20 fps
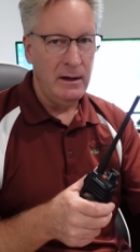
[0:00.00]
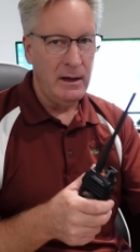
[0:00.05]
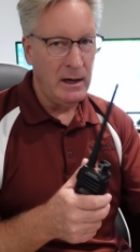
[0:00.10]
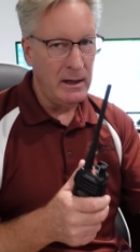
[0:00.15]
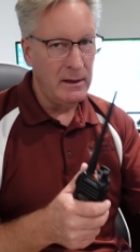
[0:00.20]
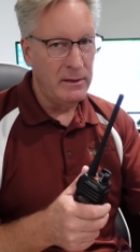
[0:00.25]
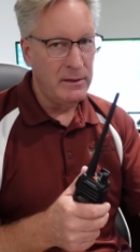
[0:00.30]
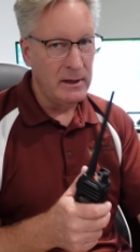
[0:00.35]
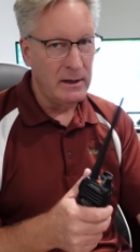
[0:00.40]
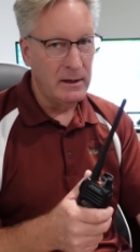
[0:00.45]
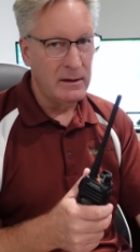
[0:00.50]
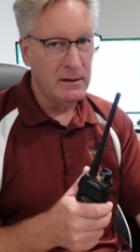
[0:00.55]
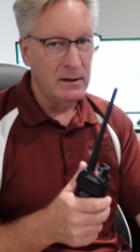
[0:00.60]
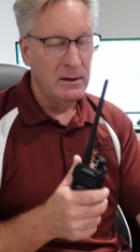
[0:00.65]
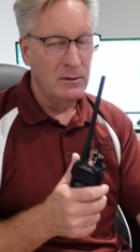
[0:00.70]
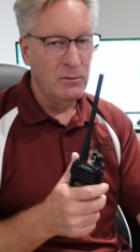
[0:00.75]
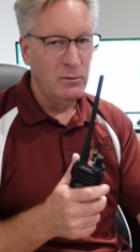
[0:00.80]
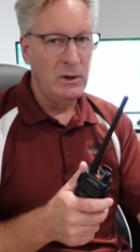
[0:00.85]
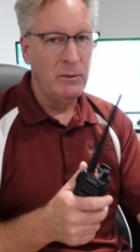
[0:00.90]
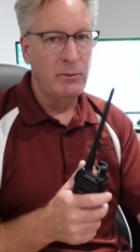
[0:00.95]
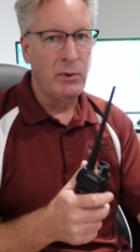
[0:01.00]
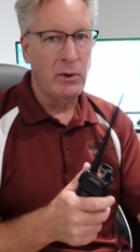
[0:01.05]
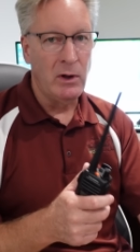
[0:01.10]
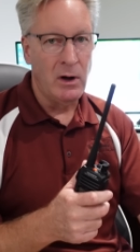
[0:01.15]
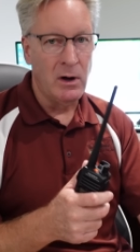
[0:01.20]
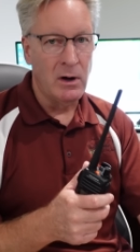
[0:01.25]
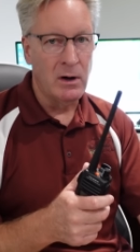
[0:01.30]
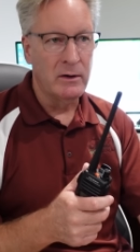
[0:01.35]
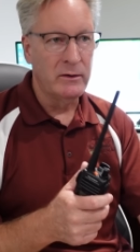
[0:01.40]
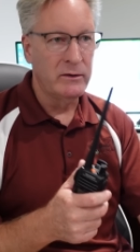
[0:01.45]
And I think people
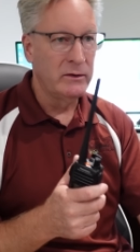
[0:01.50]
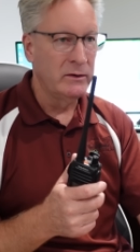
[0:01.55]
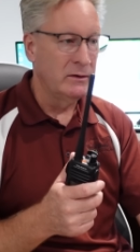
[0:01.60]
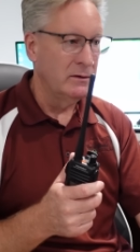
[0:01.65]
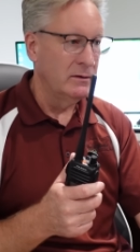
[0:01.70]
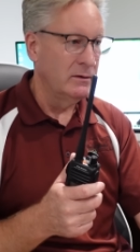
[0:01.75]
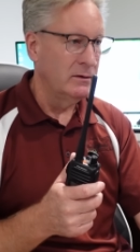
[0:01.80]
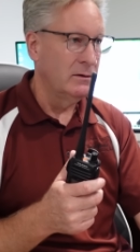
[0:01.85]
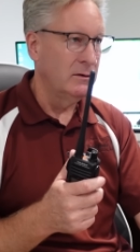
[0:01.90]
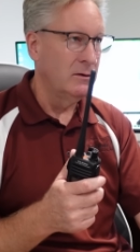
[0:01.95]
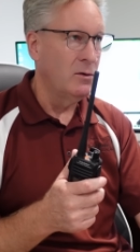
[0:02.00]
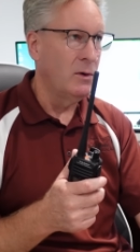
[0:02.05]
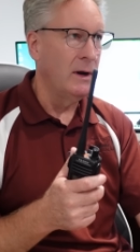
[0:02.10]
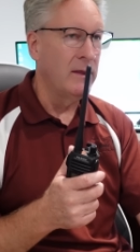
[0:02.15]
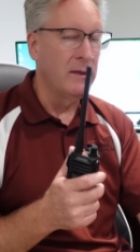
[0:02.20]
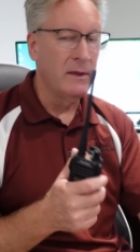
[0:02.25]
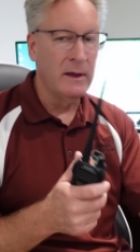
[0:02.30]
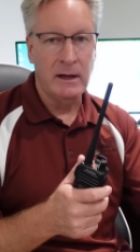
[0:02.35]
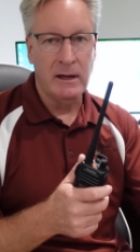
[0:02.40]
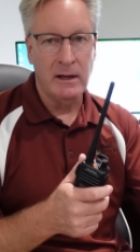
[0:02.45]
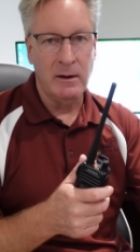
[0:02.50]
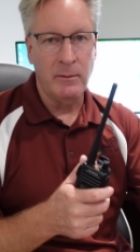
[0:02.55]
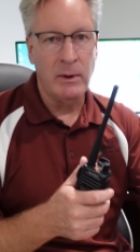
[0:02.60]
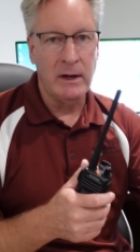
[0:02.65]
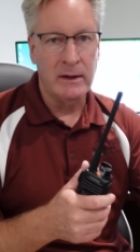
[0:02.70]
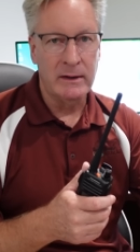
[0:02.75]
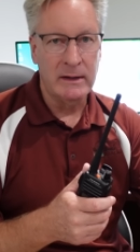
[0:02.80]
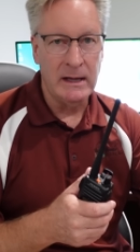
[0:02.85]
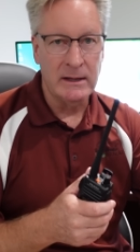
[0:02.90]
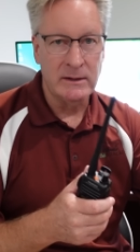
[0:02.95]
aren't quite thinking
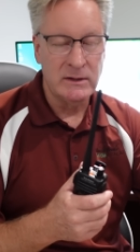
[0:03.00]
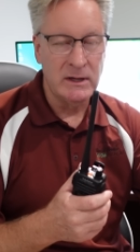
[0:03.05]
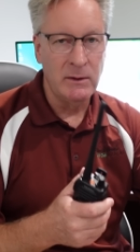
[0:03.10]
about that.